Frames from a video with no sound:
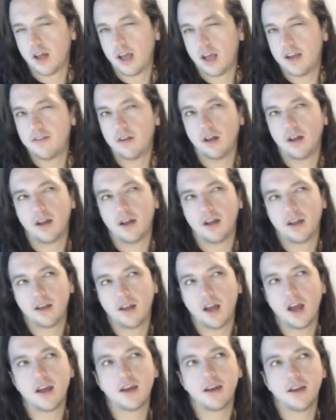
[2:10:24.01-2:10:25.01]

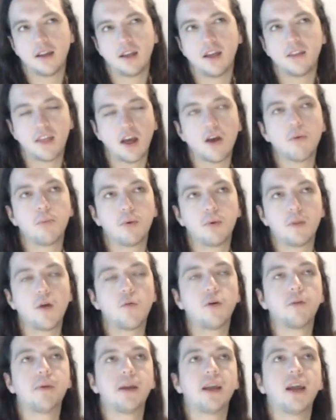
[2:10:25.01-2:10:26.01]

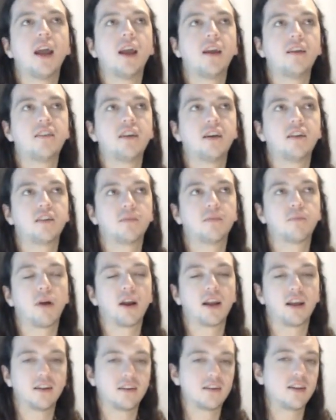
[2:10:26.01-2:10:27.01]
that would be easier to
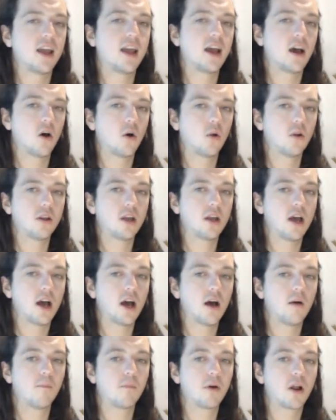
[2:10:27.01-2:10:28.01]
break it down,
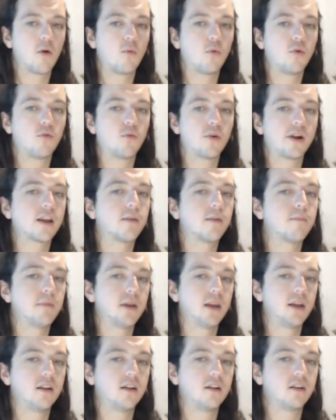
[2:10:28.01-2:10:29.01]
but I would
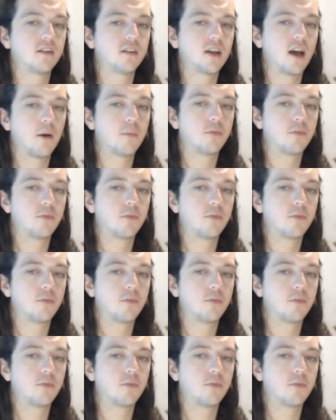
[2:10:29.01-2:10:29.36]
recommend